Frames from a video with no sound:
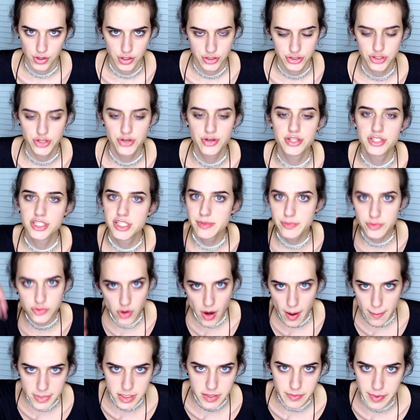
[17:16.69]
so you can
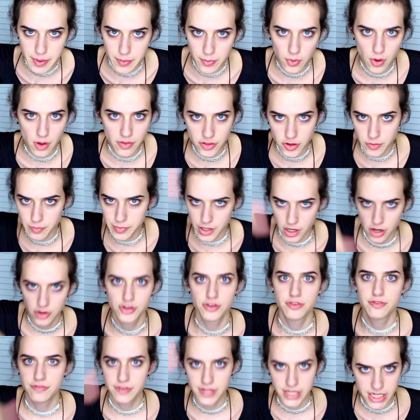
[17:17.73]
subscribe to people and they'll be on
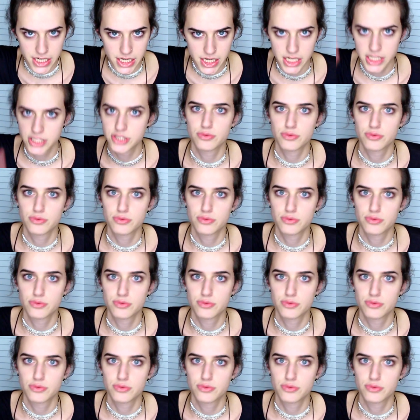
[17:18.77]
your feed.